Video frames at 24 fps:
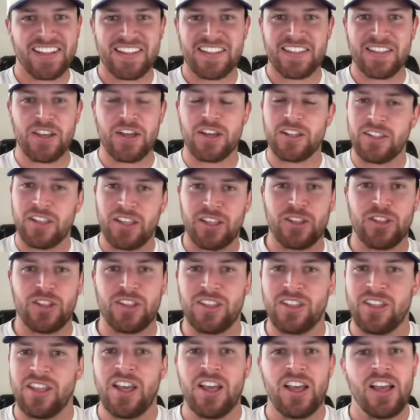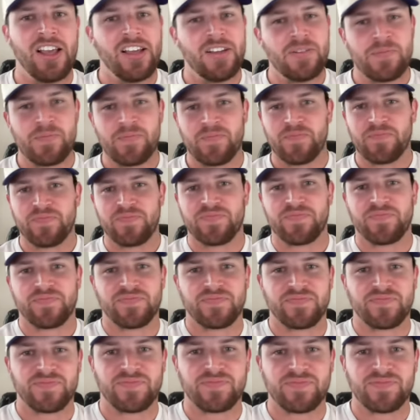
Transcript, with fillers: four or five competitive eaters.